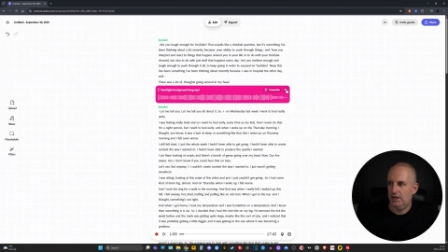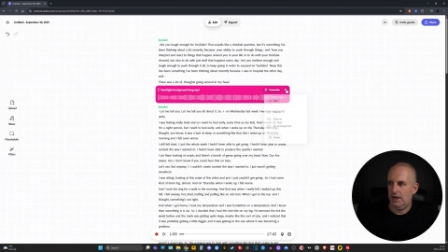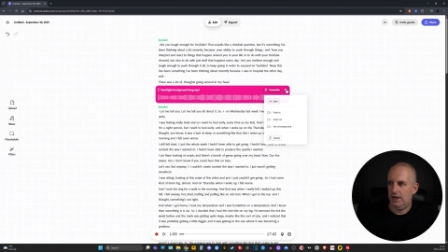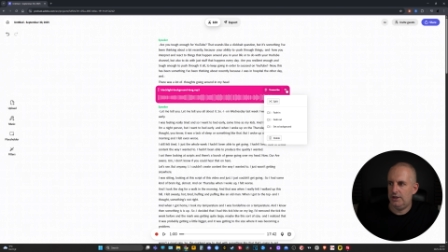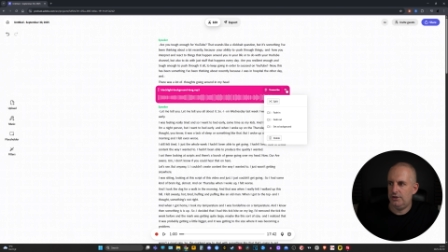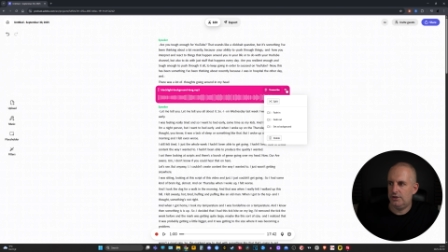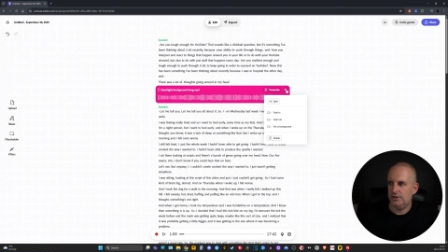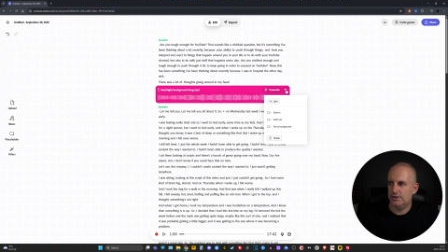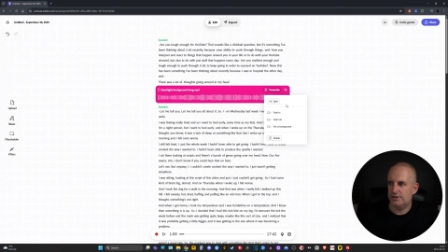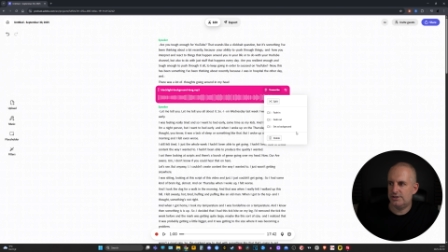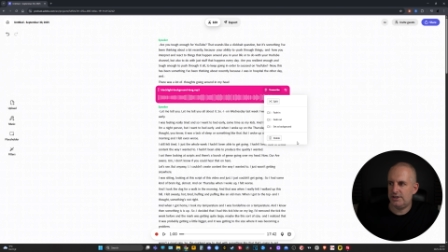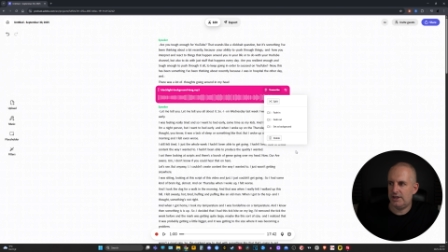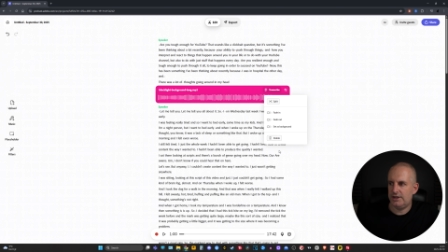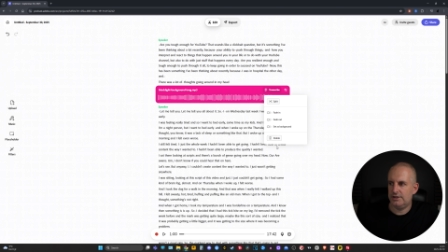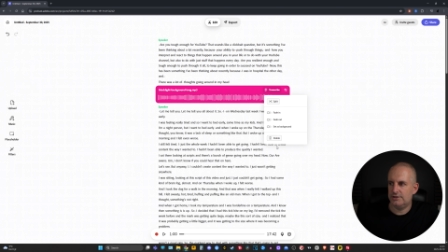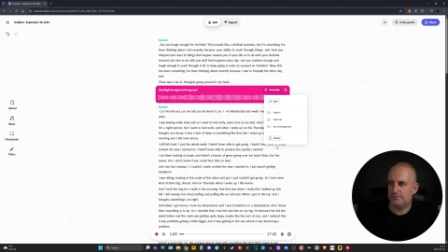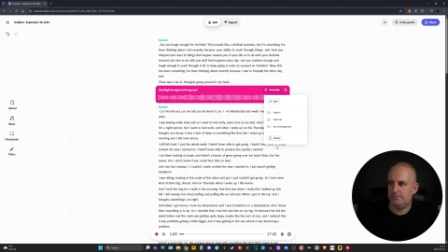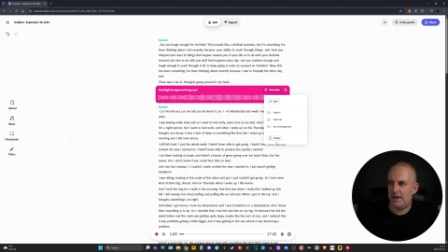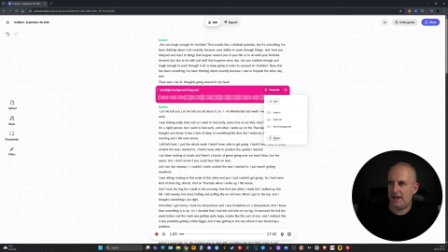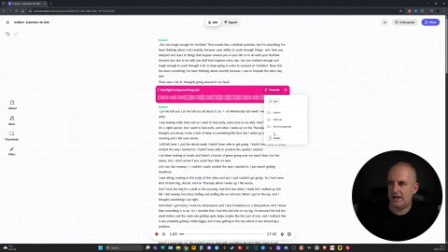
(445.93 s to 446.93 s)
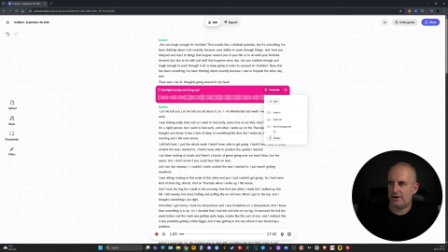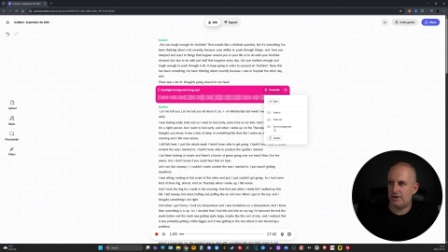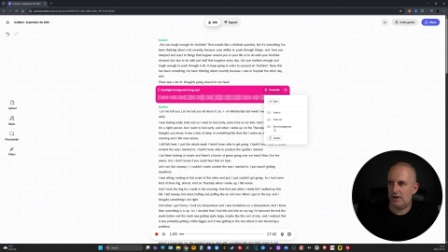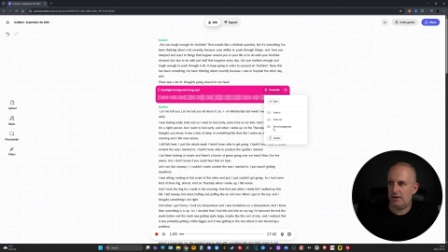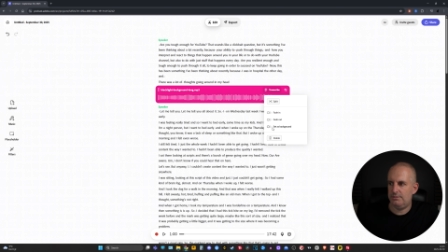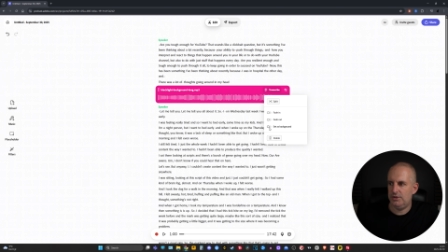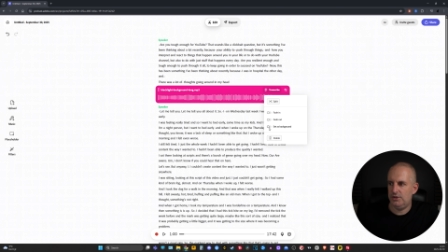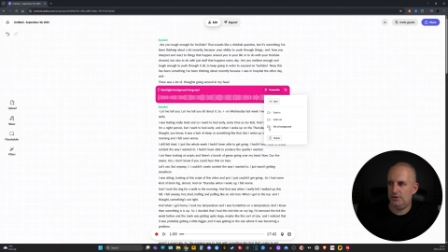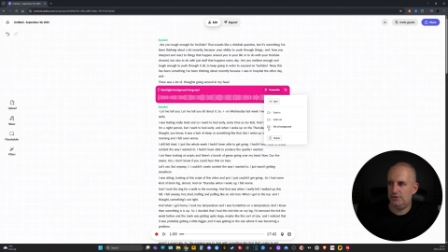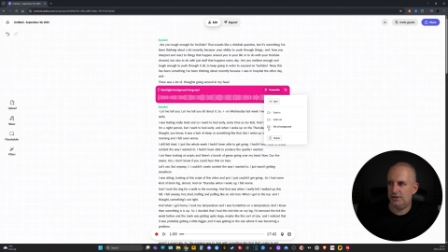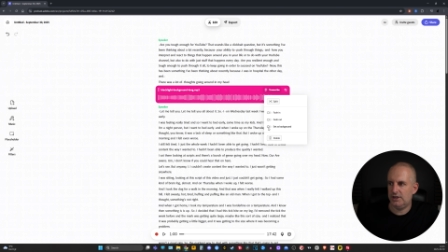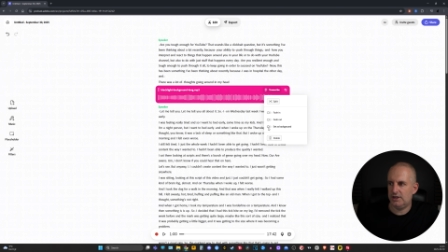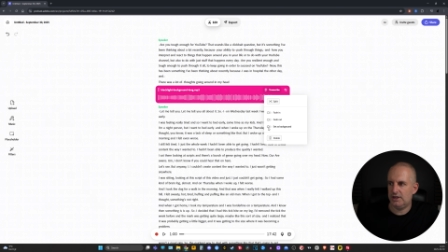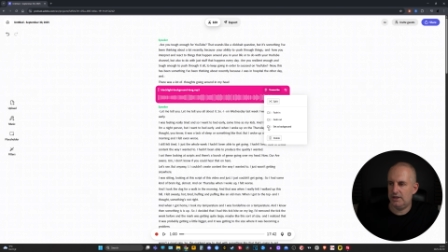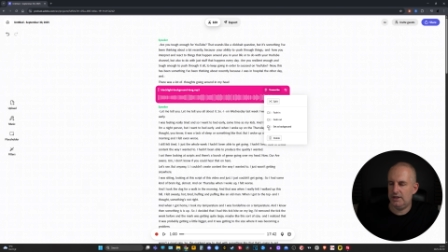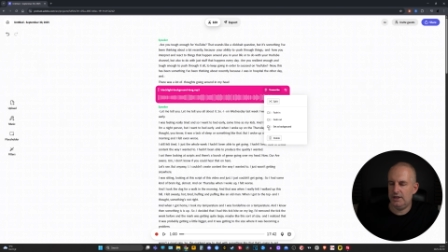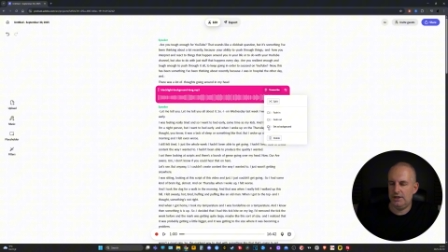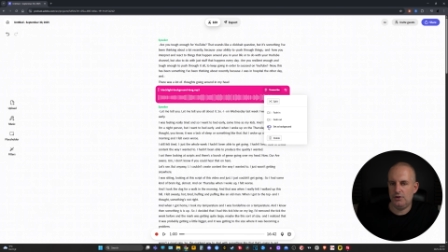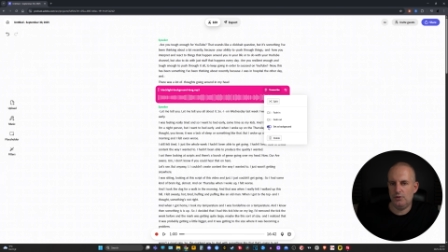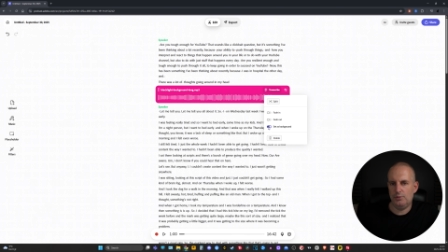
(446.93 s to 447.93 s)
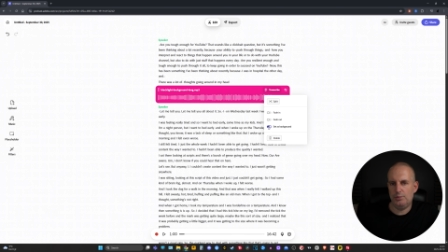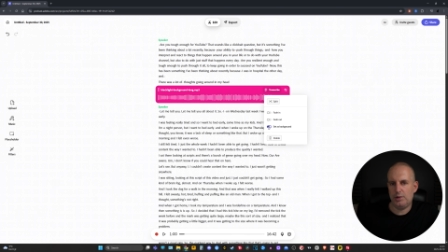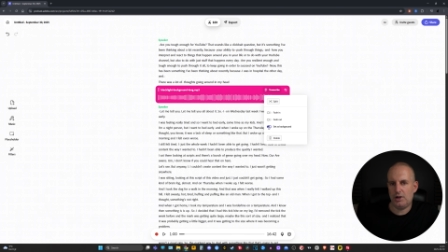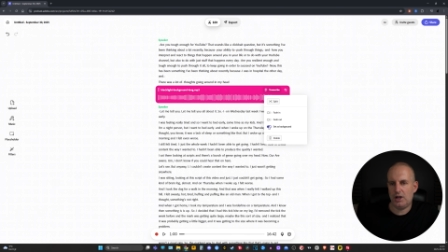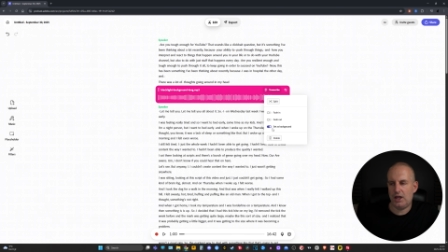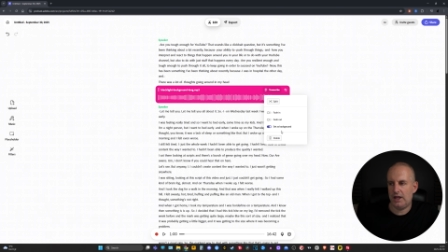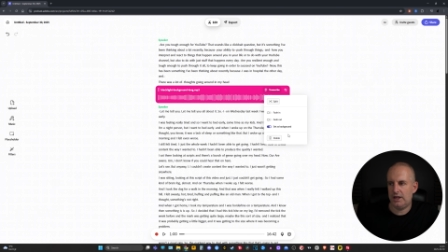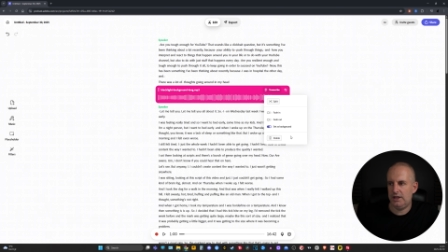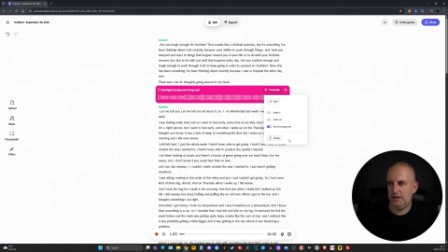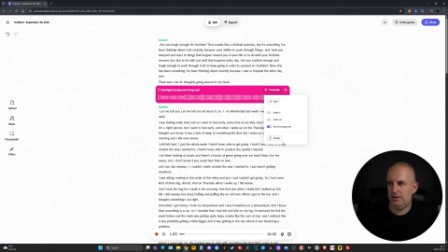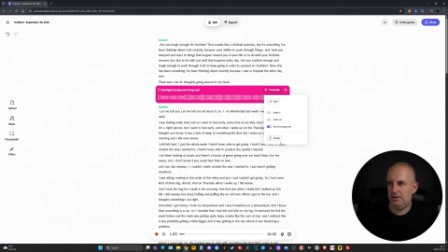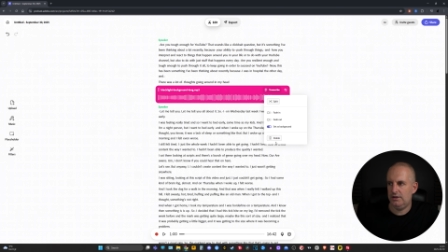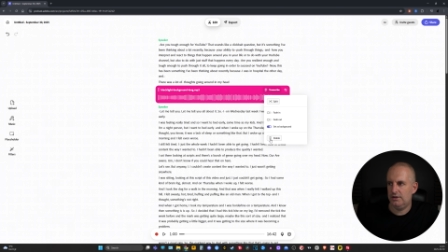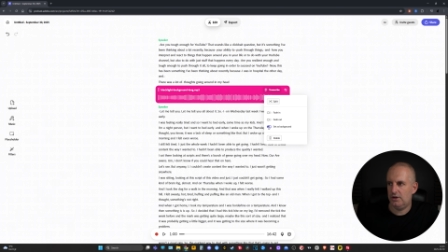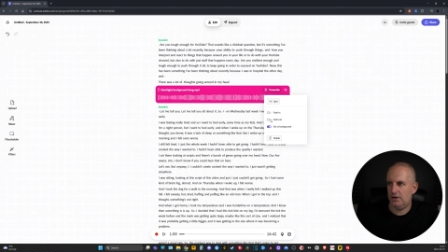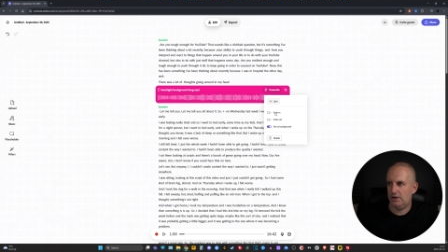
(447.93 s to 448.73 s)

and you can set it as background music, and then it will play